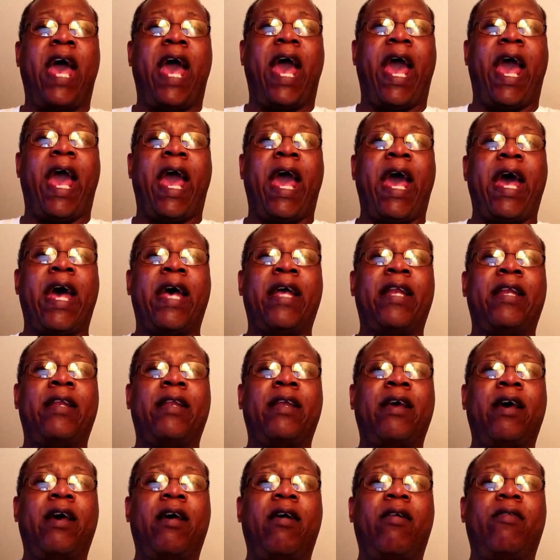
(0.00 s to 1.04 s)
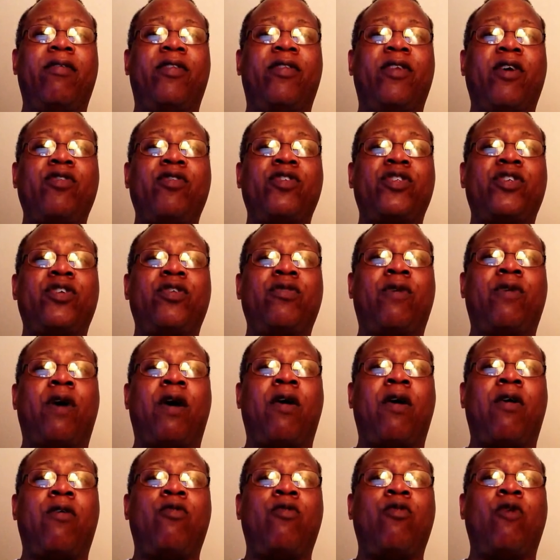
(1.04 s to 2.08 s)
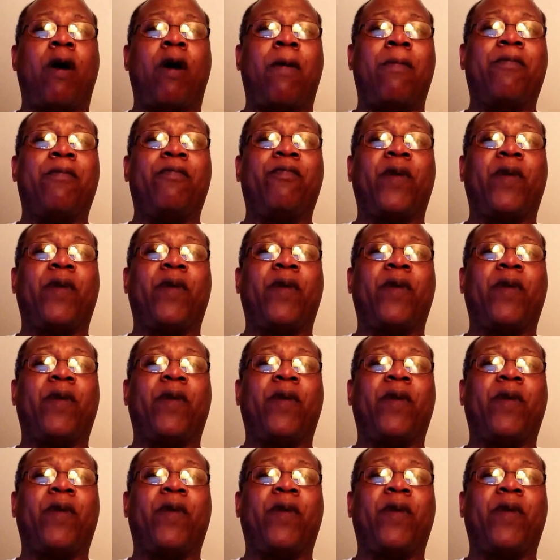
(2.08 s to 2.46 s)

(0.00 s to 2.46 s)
And those of you all who are